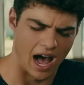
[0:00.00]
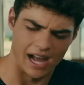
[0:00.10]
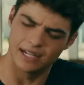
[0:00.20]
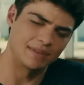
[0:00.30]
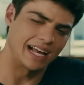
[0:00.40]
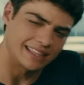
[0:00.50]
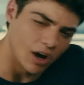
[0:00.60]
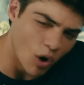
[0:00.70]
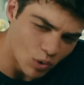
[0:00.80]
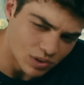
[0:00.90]
I am not the
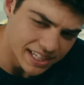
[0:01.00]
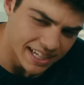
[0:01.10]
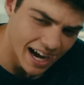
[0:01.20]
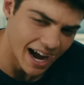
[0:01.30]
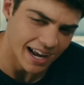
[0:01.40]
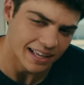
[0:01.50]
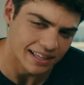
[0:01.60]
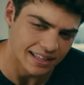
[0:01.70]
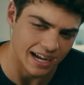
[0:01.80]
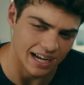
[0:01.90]
only guy
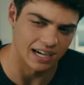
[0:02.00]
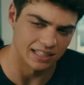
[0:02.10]
that got a